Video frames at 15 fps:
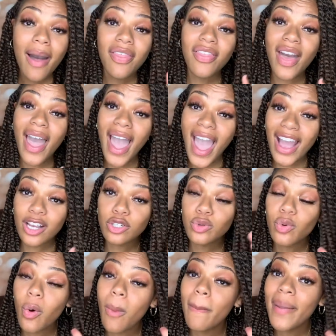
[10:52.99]
the
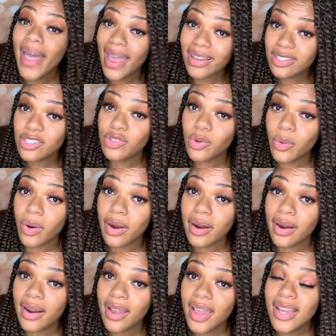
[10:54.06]
actual pet
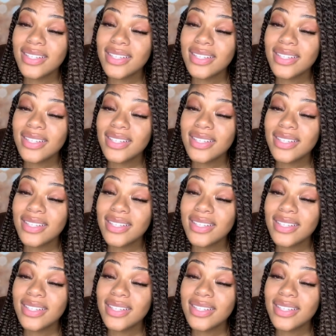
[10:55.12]
store